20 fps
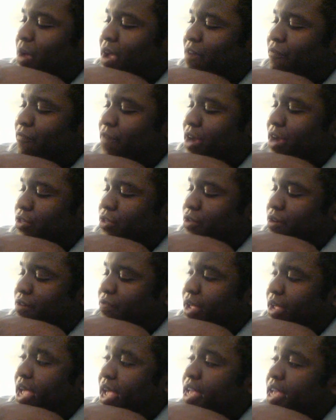a factor of
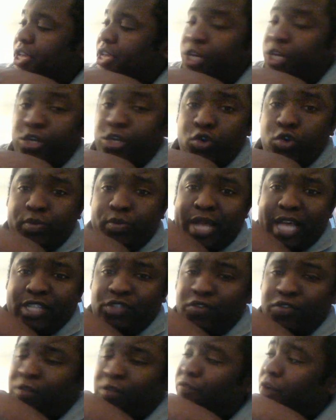a cubed,
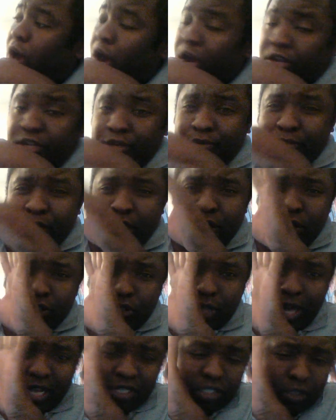that's for volume.
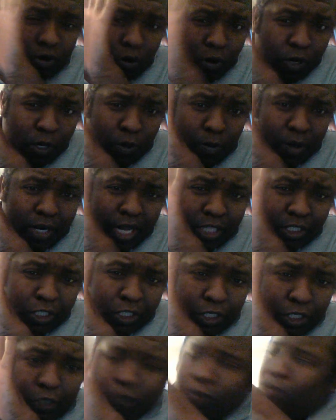So that's the only one that's
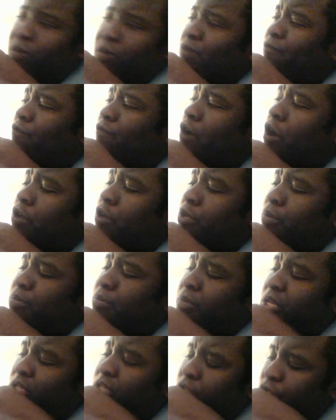cubed. Volume
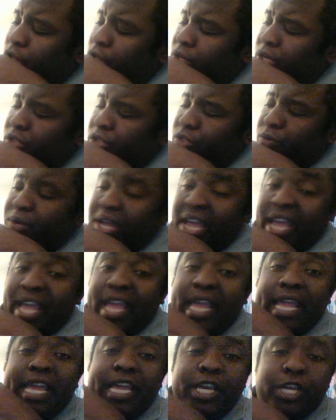means you're going to do
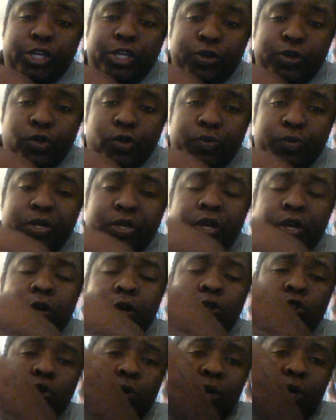a cubed.
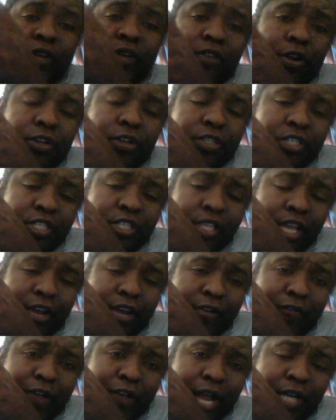So whatever your
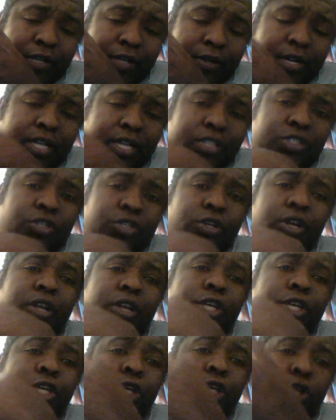scale factor is, you're going
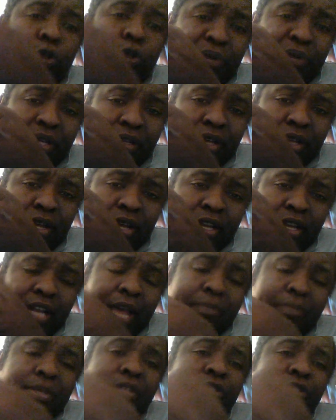to cube it.
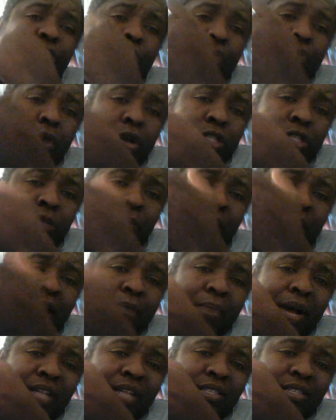That means you multiply
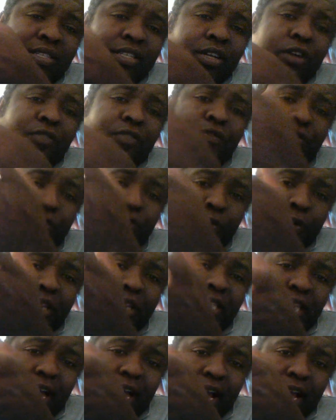it by itself 3
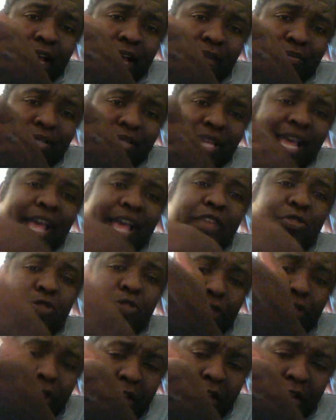times.
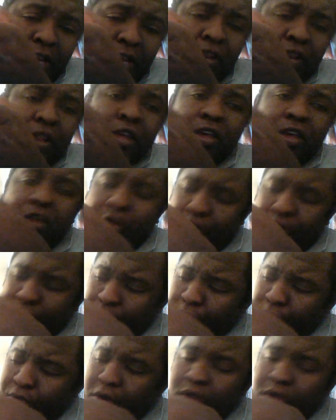And then
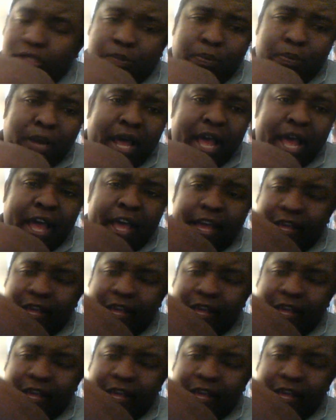you multiply